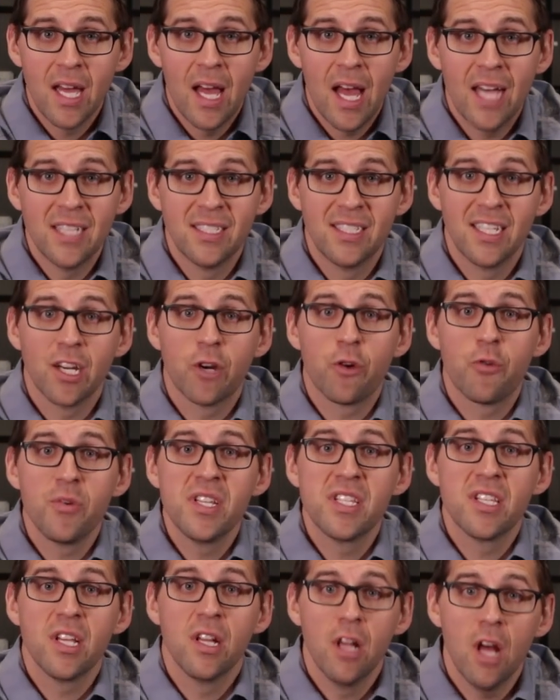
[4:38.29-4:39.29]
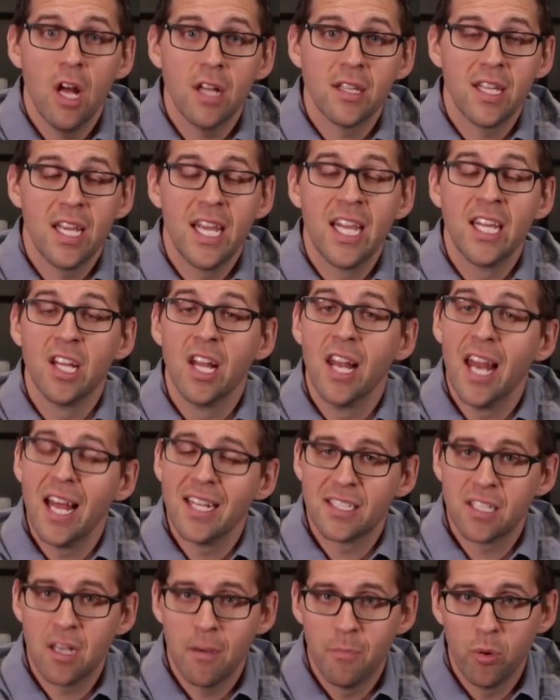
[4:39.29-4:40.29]
has increased a lot in the
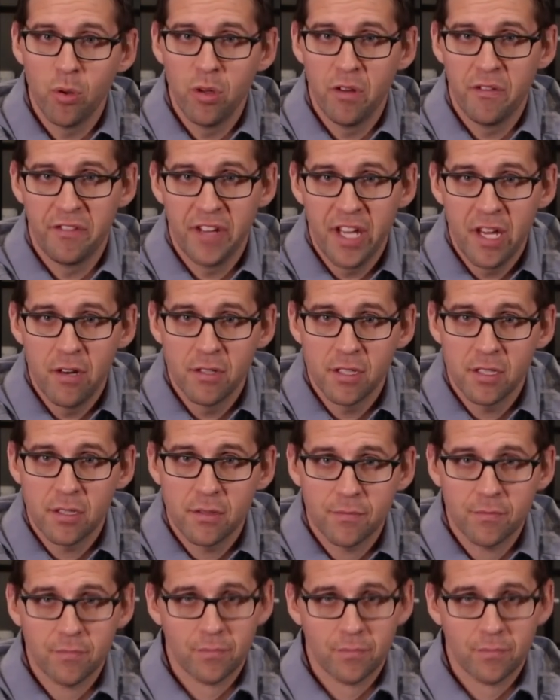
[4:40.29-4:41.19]
last couple of years.